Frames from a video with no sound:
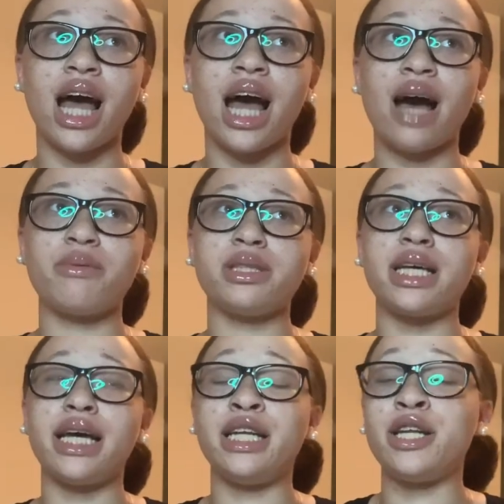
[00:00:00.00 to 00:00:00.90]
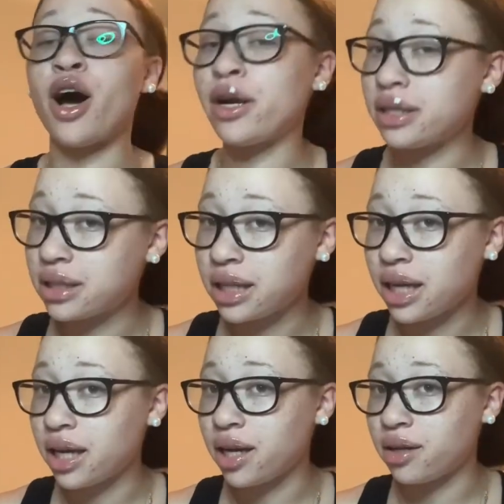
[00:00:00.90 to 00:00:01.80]
i would say dark
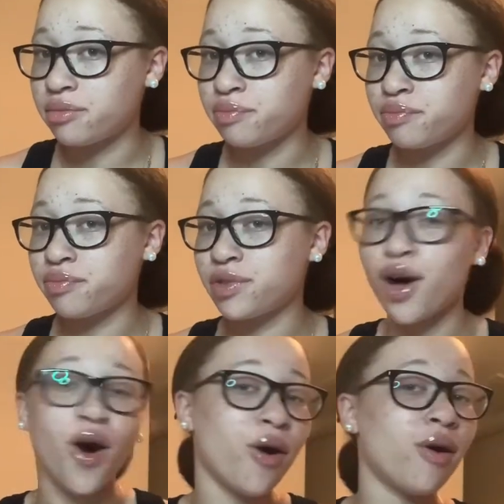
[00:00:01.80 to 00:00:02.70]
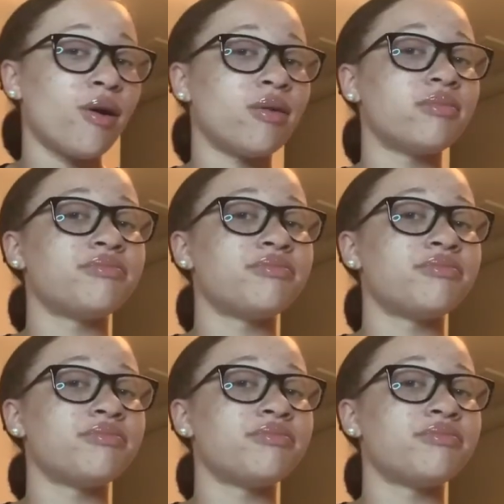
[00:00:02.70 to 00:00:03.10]
skin tall